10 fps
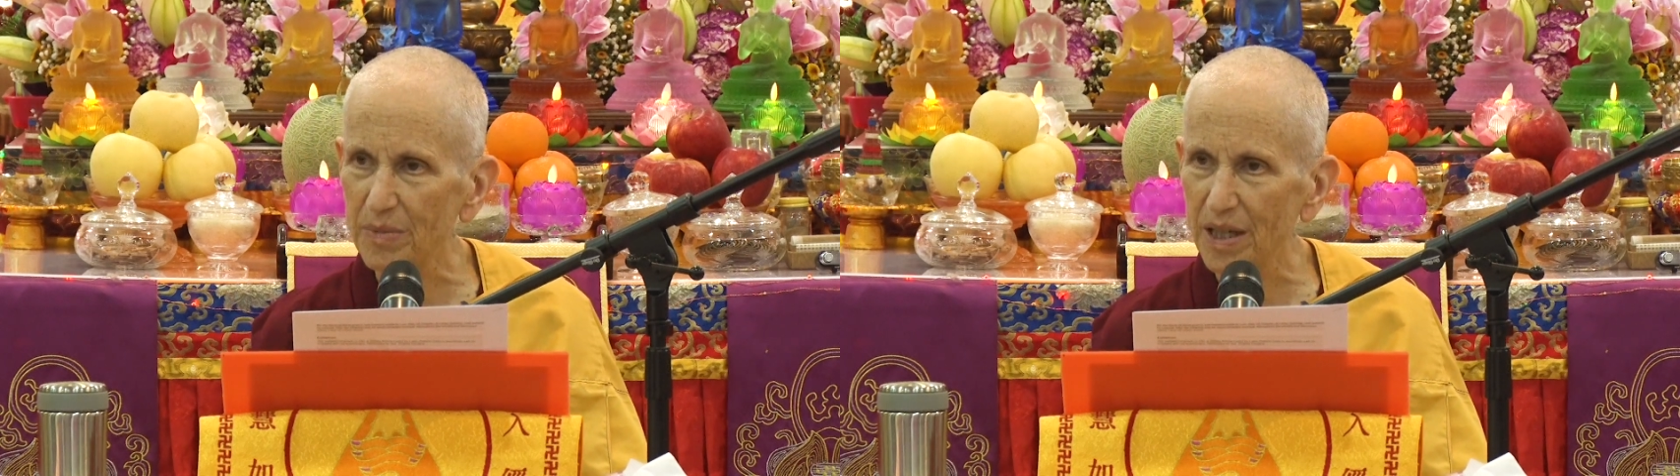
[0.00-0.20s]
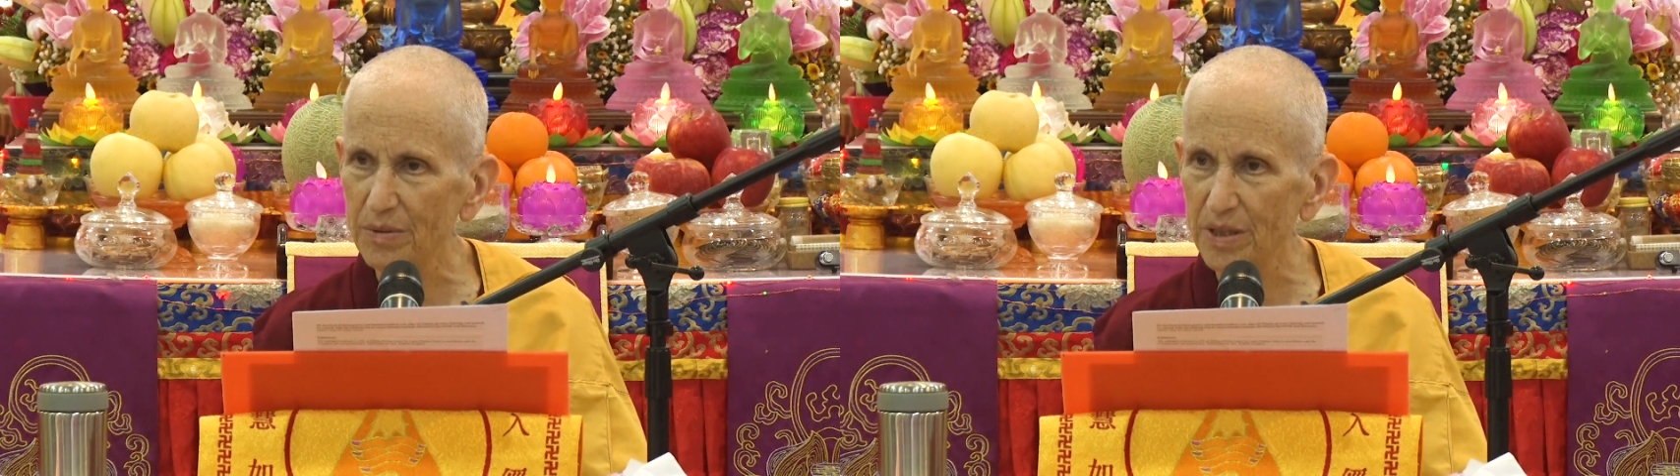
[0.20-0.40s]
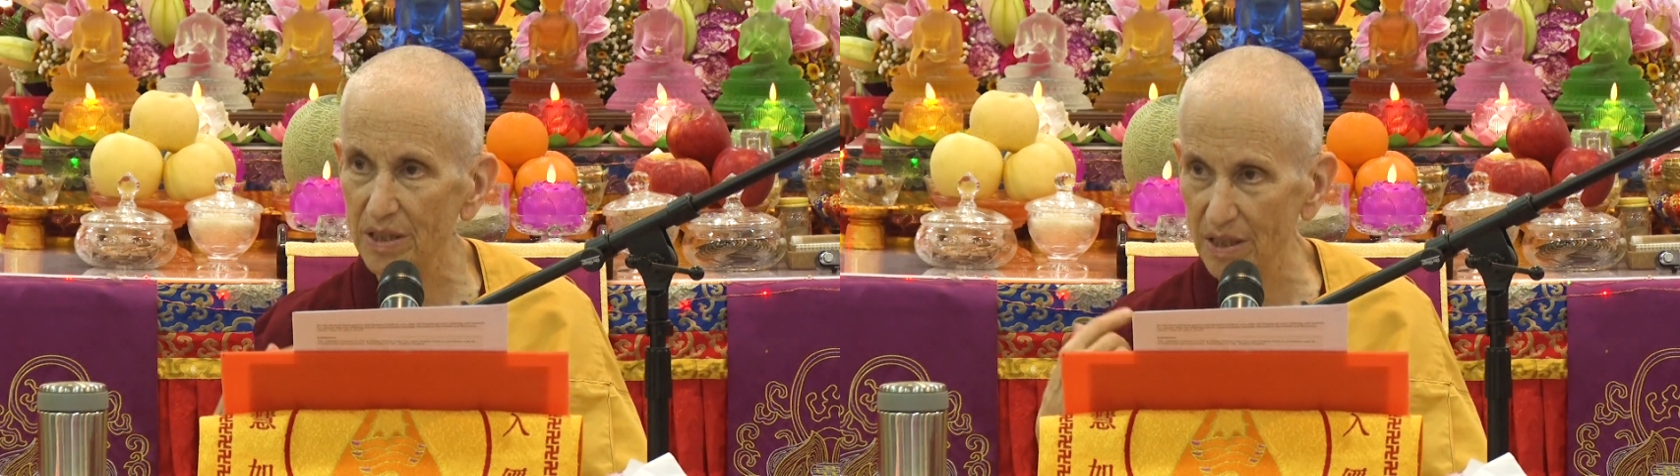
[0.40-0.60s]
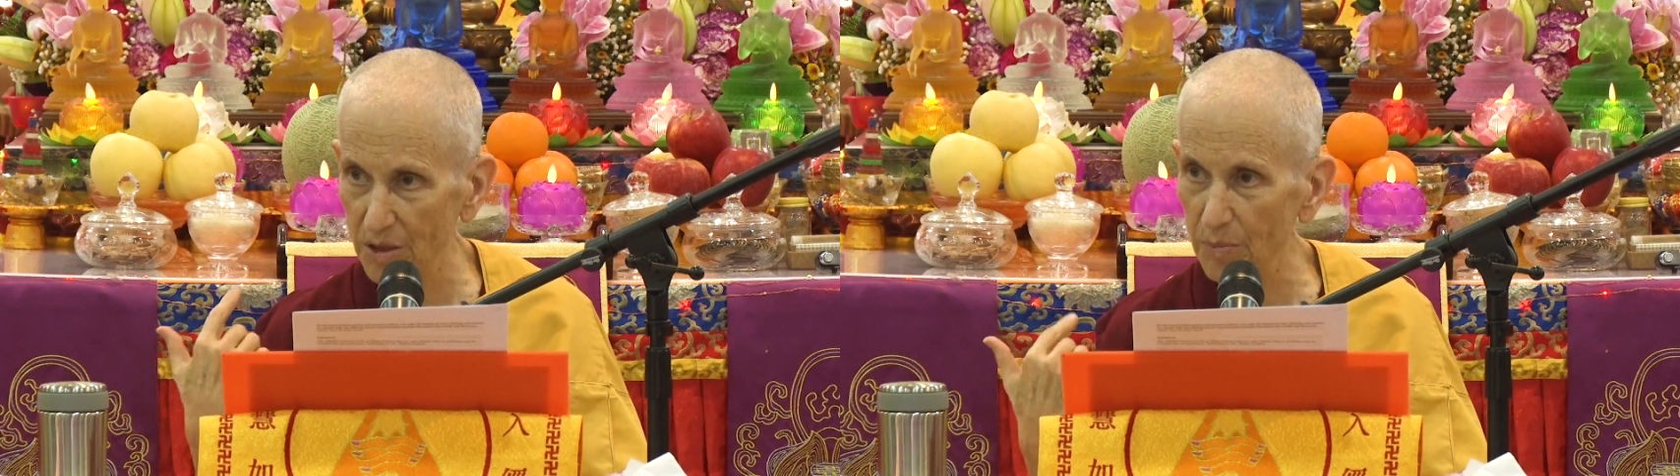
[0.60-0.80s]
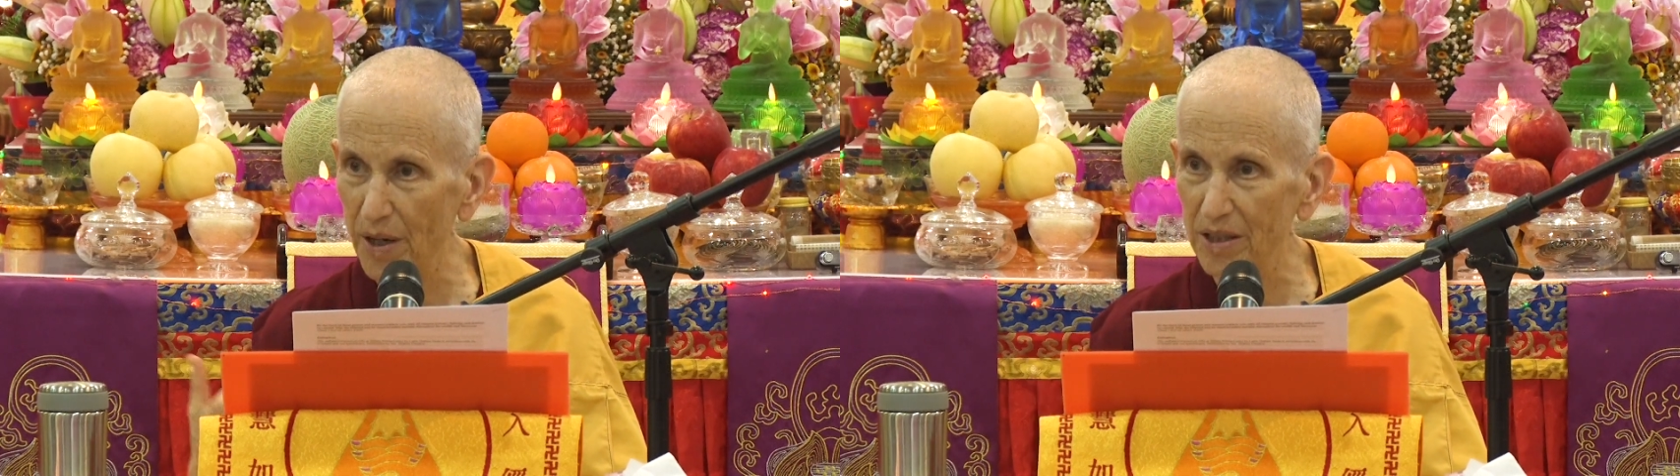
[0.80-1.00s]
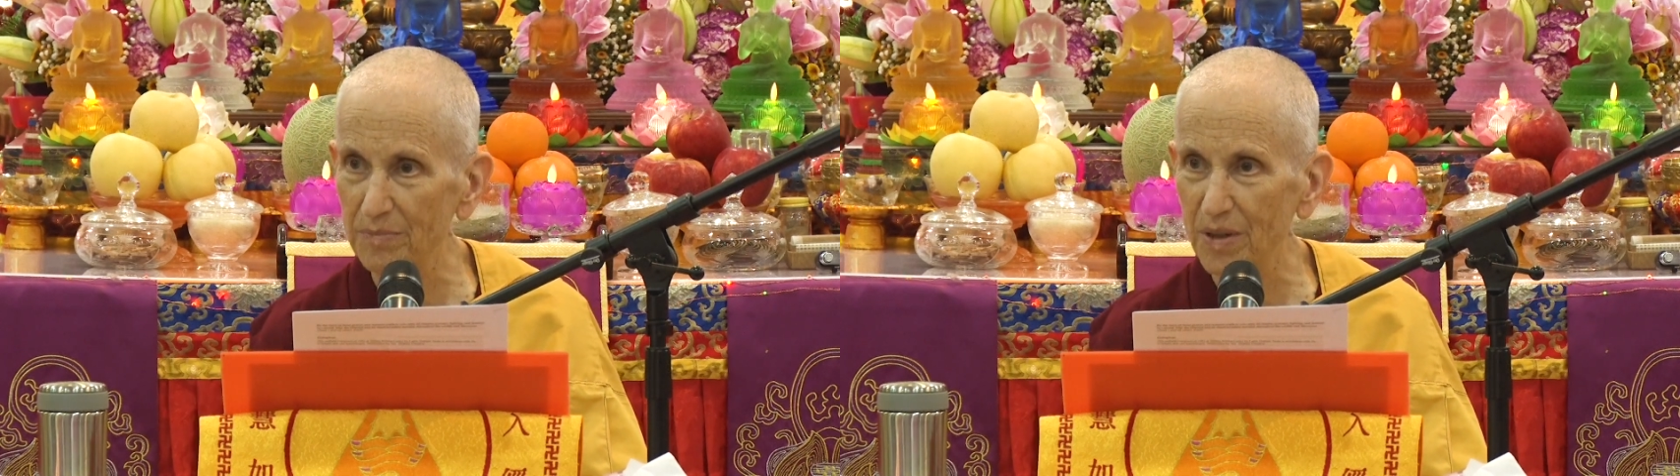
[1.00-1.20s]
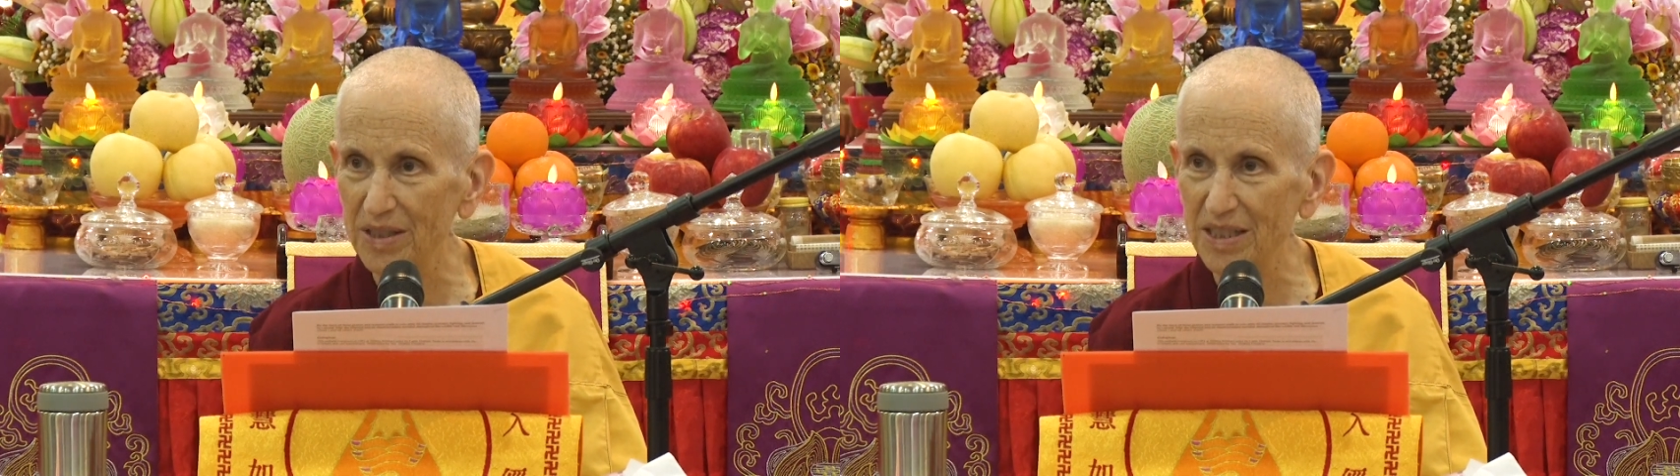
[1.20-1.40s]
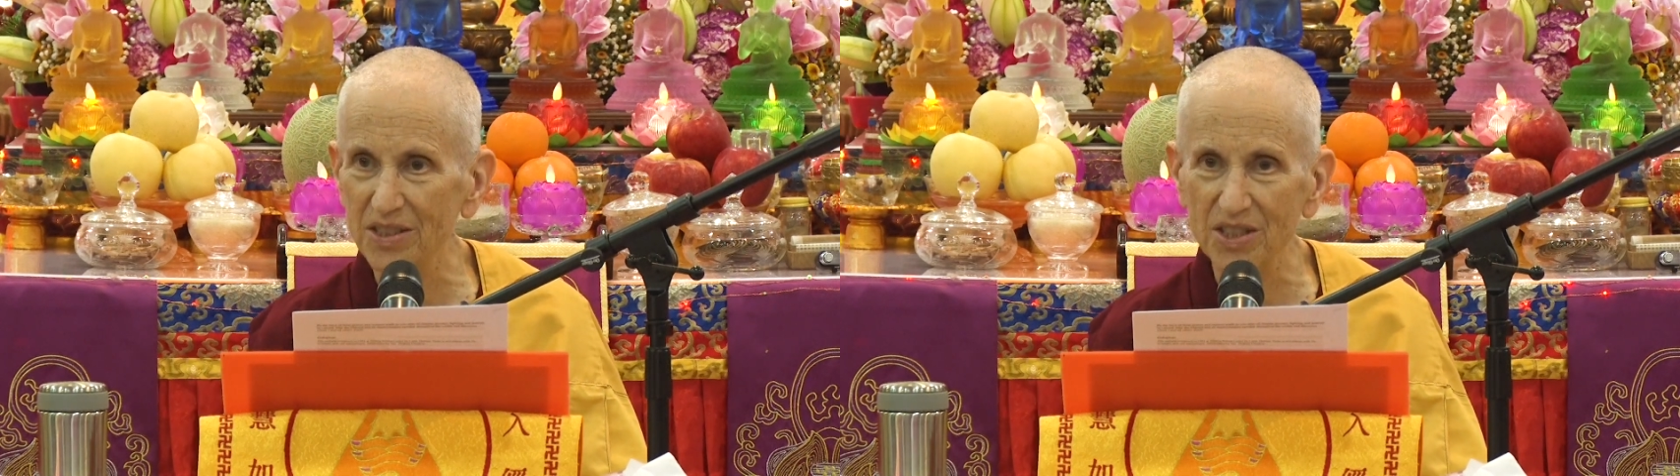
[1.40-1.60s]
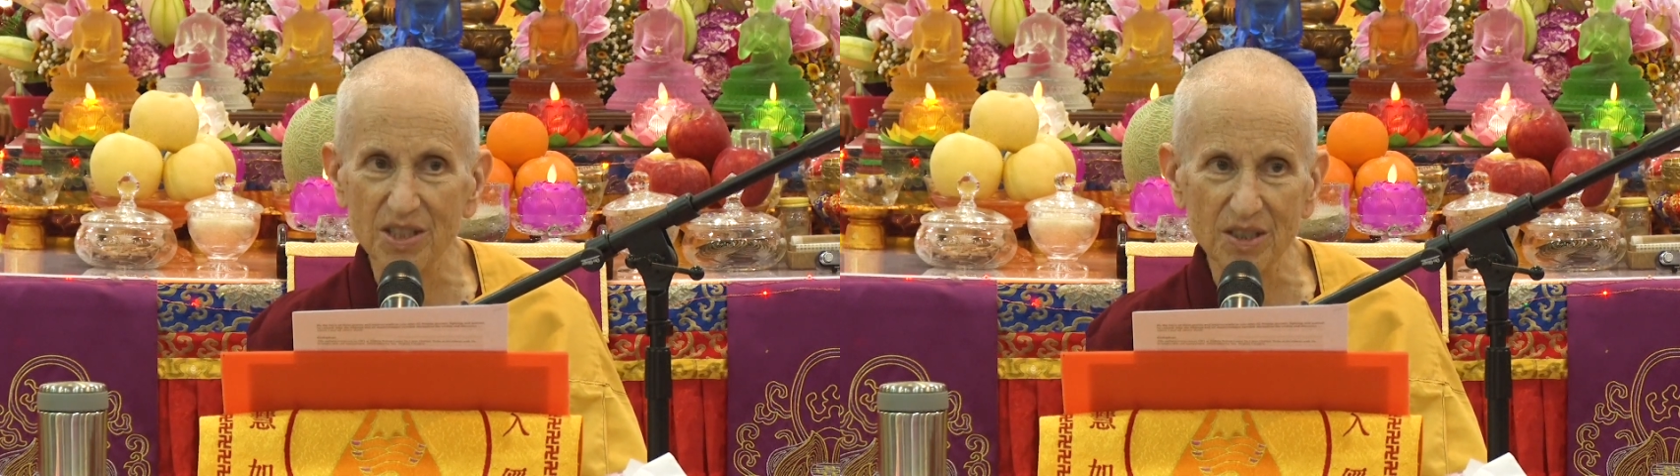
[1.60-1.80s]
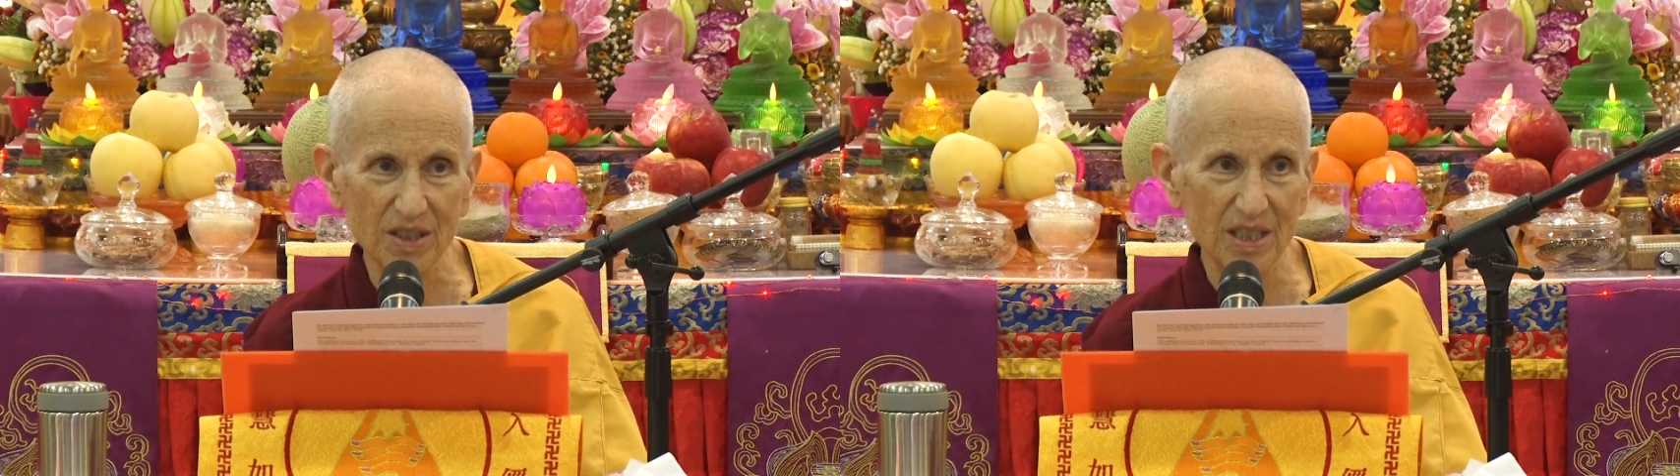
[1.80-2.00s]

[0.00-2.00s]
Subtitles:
I was at a Kapan monastery